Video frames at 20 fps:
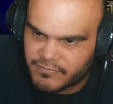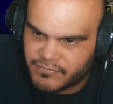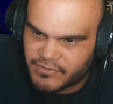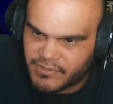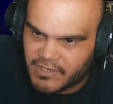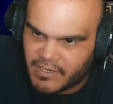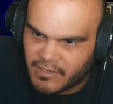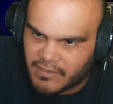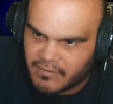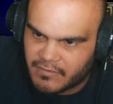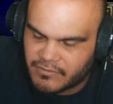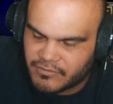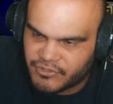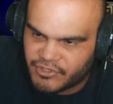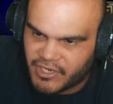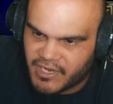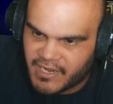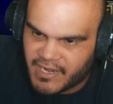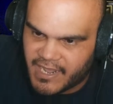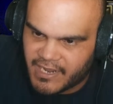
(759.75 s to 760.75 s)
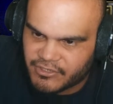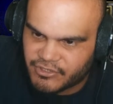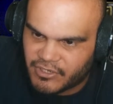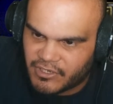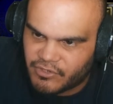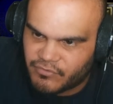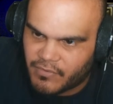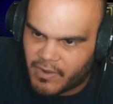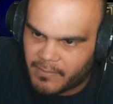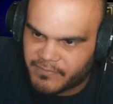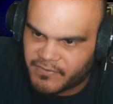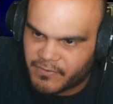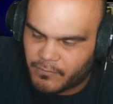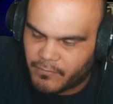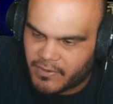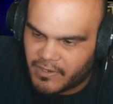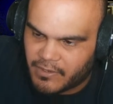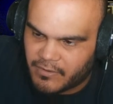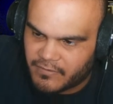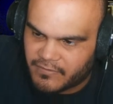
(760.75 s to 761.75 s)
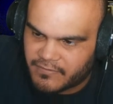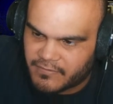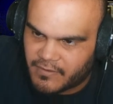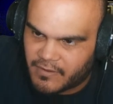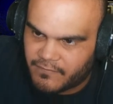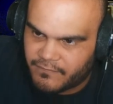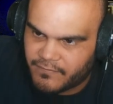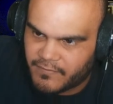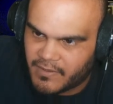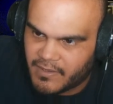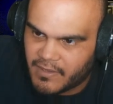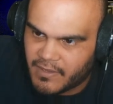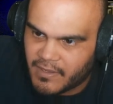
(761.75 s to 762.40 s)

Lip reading: She can actually drop some really good stuff.